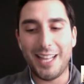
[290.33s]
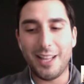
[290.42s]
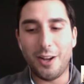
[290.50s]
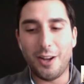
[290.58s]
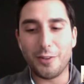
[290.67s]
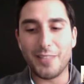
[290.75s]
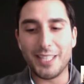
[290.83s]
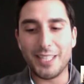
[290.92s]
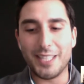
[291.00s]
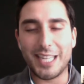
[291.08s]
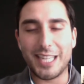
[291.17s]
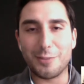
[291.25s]
all of
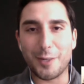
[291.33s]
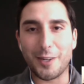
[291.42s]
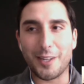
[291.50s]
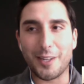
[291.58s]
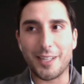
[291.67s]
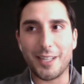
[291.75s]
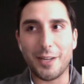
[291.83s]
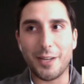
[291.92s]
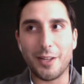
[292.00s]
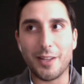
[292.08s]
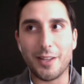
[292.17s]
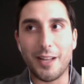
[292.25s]
these kids where
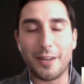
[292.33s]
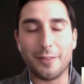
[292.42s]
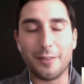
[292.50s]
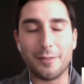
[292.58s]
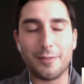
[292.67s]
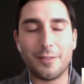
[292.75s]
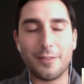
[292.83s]
a lot of